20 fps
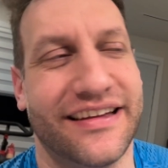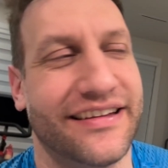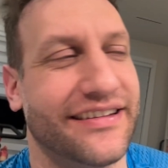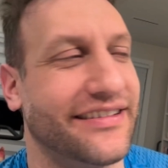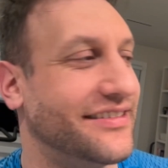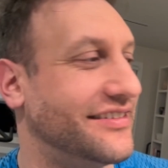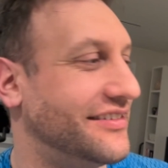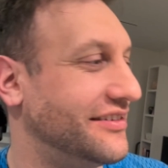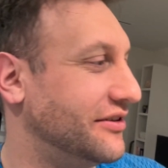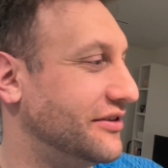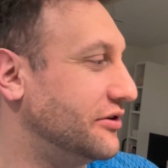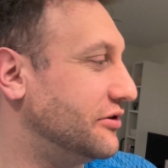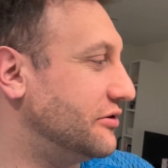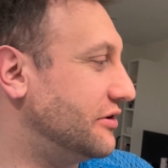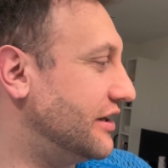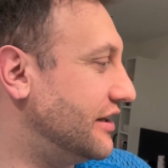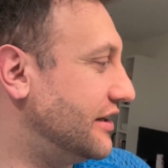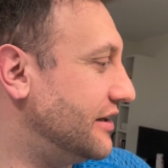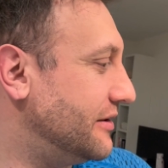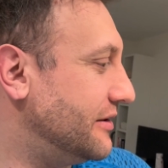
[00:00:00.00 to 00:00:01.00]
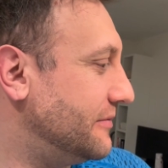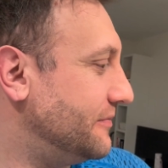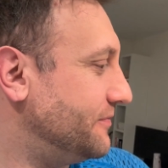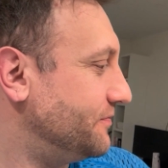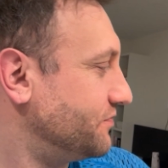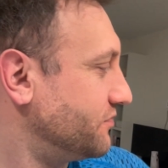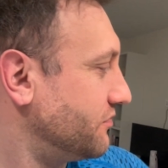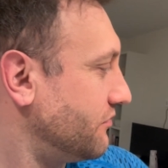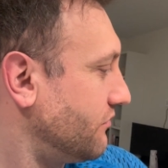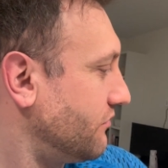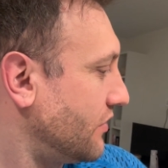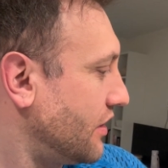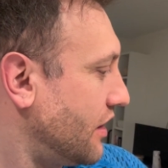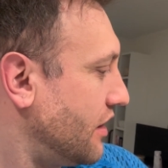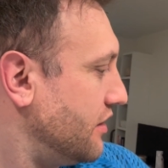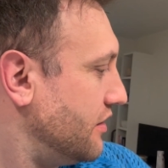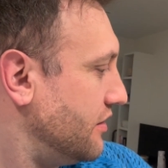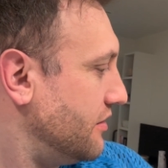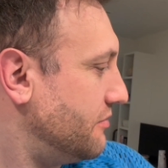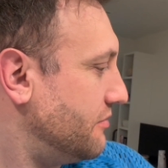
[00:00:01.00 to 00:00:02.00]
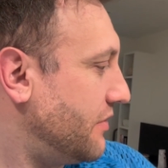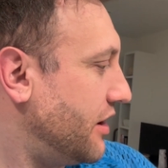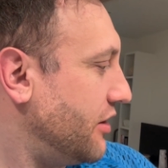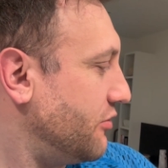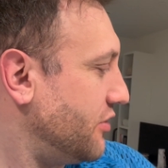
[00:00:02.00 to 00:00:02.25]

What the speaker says: So my